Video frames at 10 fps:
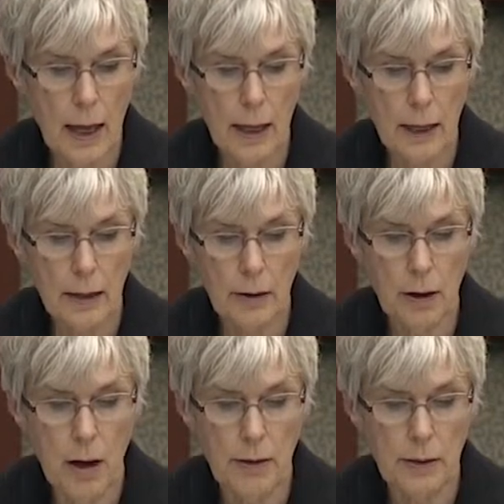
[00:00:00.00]

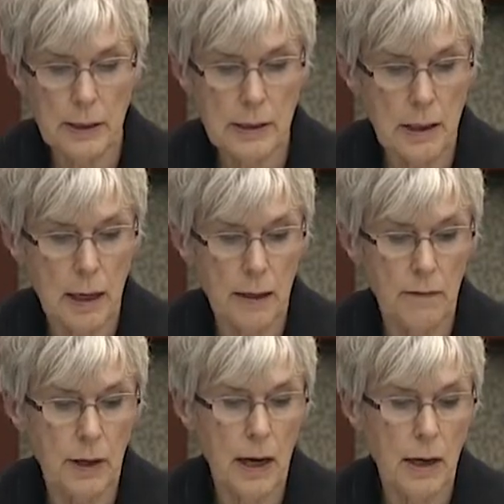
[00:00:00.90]
Here on this side
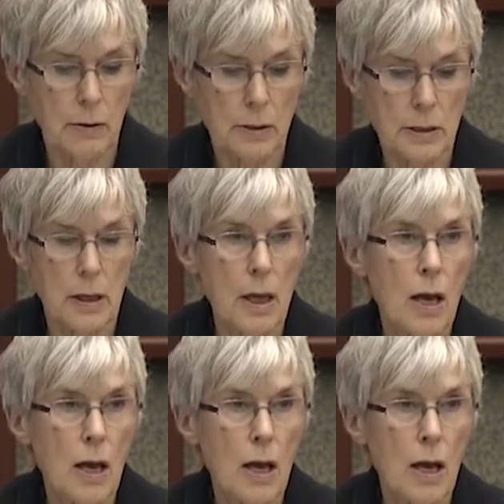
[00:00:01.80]
of the House,